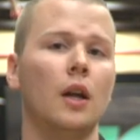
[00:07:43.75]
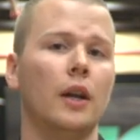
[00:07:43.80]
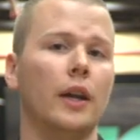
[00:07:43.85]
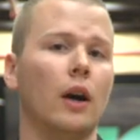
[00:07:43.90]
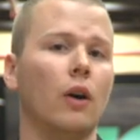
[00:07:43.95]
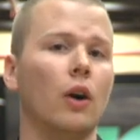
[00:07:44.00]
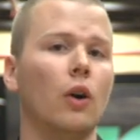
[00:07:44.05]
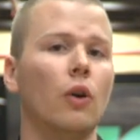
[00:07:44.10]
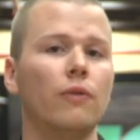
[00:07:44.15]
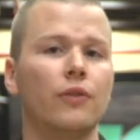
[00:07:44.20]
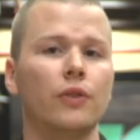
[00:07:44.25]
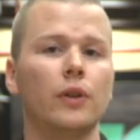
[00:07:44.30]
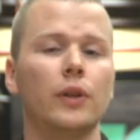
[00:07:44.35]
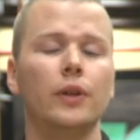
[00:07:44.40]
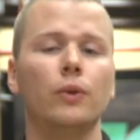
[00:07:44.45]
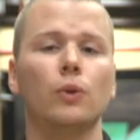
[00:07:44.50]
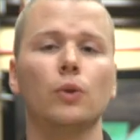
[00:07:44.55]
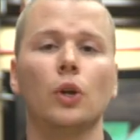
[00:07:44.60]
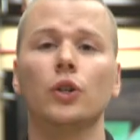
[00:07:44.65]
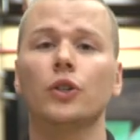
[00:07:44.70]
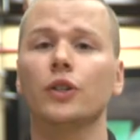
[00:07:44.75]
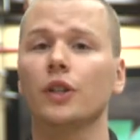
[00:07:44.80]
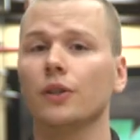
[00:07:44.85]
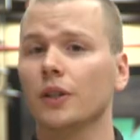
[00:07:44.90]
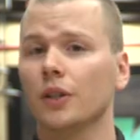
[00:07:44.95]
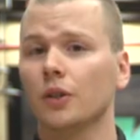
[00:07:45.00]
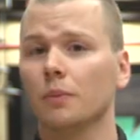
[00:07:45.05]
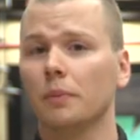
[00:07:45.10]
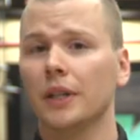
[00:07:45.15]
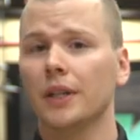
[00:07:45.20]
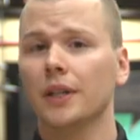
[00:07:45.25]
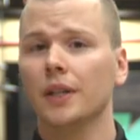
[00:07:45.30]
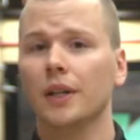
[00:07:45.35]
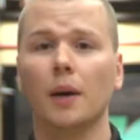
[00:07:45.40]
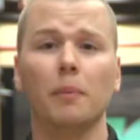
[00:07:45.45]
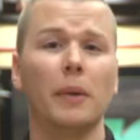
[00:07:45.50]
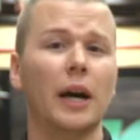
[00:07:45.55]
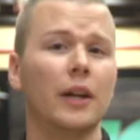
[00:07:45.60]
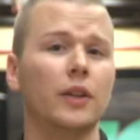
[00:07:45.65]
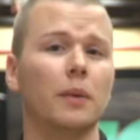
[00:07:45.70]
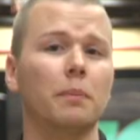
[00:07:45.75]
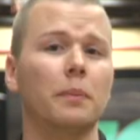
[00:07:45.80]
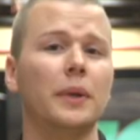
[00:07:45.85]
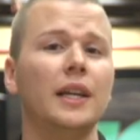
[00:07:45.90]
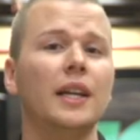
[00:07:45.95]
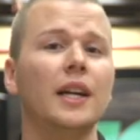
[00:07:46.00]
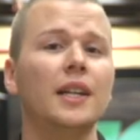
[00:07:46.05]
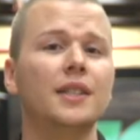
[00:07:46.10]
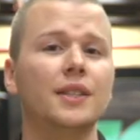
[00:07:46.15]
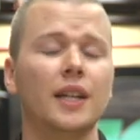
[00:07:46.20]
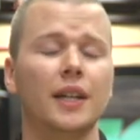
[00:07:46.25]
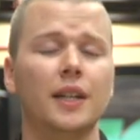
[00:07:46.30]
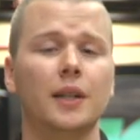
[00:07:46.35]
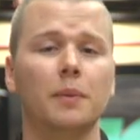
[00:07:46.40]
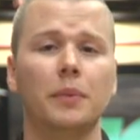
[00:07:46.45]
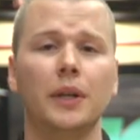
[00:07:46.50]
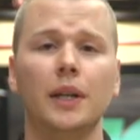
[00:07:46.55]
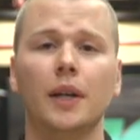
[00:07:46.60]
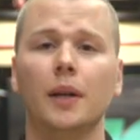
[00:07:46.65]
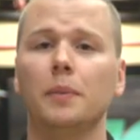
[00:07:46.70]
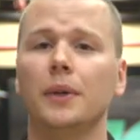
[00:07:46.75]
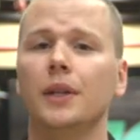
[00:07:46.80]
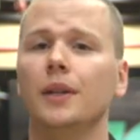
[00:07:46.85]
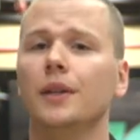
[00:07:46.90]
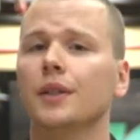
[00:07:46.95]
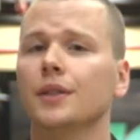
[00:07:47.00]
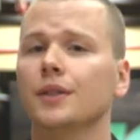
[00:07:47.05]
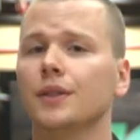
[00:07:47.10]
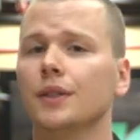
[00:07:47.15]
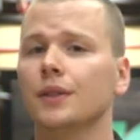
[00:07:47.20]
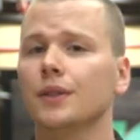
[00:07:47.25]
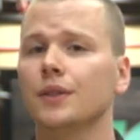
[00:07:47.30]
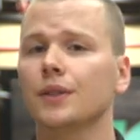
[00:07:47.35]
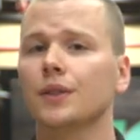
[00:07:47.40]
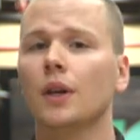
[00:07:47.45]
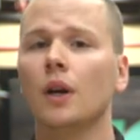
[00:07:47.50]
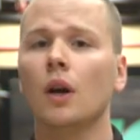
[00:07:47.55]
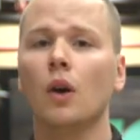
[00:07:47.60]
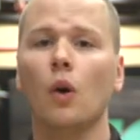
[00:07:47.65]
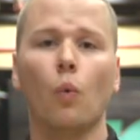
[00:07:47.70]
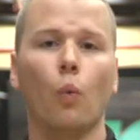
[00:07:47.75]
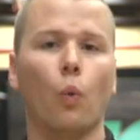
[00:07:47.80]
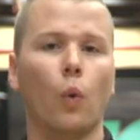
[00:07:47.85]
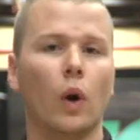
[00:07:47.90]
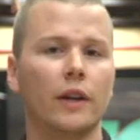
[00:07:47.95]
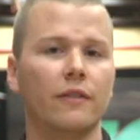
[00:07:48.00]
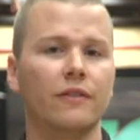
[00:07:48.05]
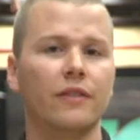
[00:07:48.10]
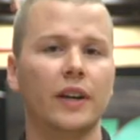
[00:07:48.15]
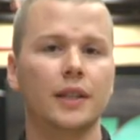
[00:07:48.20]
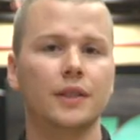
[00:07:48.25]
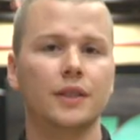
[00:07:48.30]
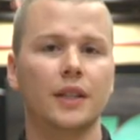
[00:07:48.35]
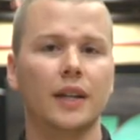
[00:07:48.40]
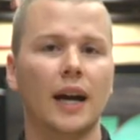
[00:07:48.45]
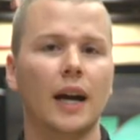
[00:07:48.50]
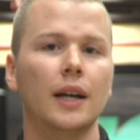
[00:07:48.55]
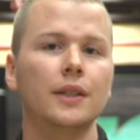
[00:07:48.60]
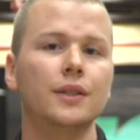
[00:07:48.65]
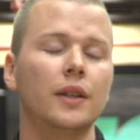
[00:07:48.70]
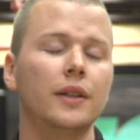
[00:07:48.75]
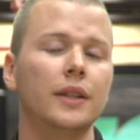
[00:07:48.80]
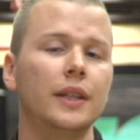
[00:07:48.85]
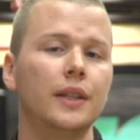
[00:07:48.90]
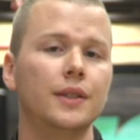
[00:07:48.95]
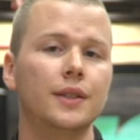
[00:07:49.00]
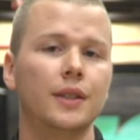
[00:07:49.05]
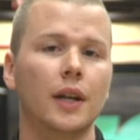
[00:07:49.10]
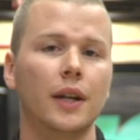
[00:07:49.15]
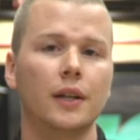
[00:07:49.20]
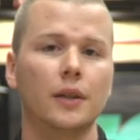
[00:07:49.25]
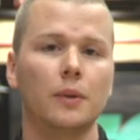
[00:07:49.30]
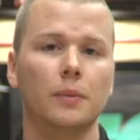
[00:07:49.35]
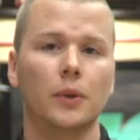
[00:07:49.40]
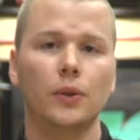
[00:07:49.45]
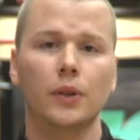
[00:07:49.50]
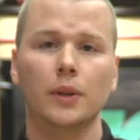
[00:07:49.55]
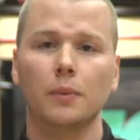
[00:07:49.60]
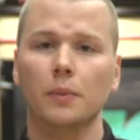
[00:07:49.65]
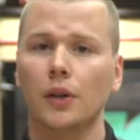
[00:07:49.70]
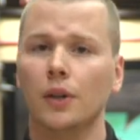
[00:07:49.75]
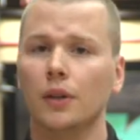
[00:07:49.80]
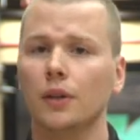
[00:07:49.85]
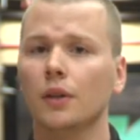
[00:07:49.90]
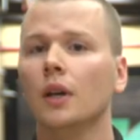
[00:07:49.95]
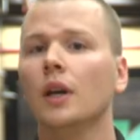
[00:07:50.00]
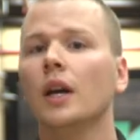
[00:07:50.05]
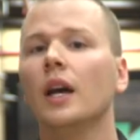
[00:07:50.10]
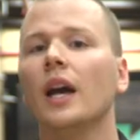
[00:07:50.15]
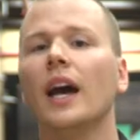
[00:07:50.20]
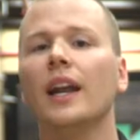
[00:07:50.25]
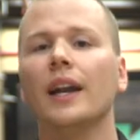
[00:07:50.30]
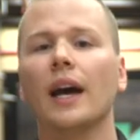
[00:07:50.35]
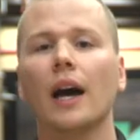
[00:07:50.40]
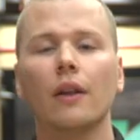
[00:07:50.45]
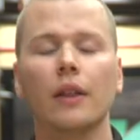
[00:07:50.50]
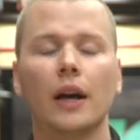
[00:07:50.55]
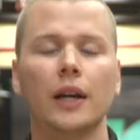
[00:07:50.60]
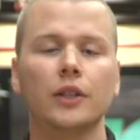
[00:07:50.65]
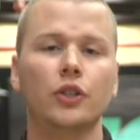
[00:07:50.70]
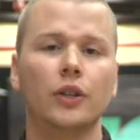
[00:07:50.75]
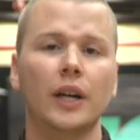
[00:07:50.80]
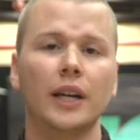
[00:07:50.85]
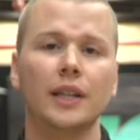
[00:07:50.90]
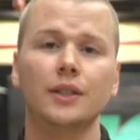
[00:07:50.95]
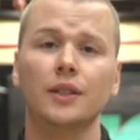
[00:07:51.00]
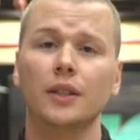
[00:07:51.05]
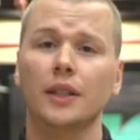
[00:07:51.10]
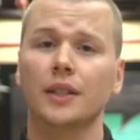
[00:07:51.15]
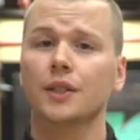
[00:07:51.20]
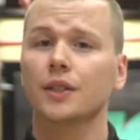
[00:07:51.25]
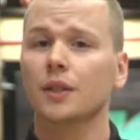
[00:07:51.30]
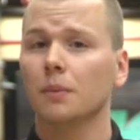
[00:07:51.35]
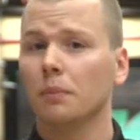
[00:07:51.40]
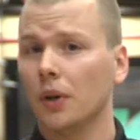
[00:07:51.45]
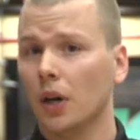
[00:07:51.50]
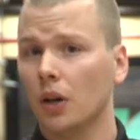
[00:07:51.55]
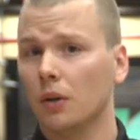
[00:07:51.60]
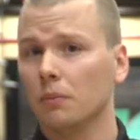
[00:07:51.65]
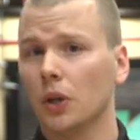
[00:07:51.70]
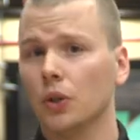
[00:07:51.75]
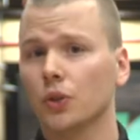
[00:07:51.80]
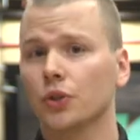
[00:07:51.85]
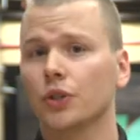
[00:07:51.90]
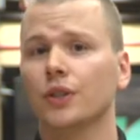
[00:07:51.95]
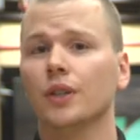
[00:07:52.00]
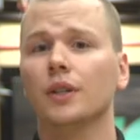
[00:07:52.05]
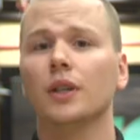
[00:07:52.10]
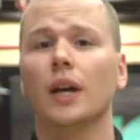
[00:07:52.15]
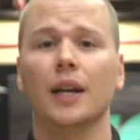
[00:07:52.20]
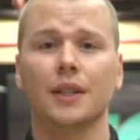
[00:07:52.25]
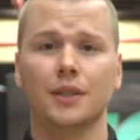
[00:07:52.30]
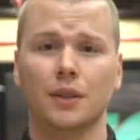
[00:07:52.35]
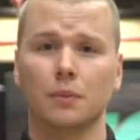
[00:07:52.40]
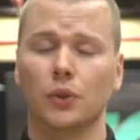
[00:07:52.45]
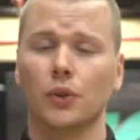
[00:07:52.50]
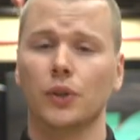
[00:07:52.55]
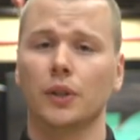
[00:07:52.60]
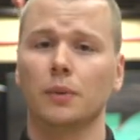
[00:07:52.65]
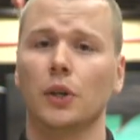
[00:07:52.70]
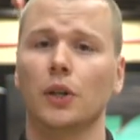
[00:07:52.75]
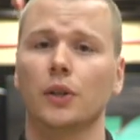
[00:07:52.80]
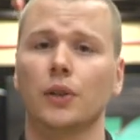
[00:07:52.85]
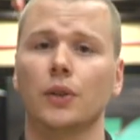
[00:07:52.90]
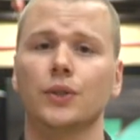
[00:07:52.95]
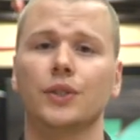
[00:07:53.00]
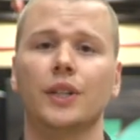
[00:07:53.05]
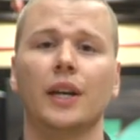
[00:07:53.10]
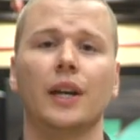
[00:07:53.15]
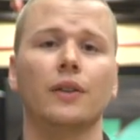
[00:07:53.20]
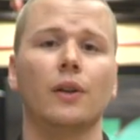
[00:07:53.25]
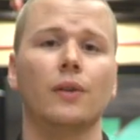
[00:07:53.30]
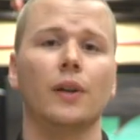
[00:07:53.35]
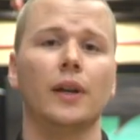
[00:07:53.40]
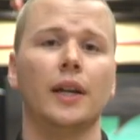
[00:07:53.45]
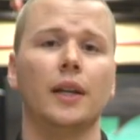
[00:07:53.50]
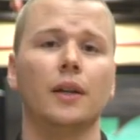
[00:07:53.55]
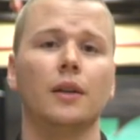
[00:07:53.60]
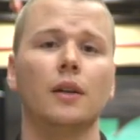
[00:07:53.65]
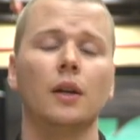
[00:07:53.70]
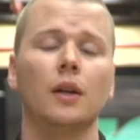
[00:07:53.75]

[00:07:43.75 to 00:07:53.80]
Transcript: Now hopefully you learned a little bit about the PSA to PAP distance, what effects it has on the inside of the bowling ball, and how that translates to ball motion as the bowling ball goes down the lane.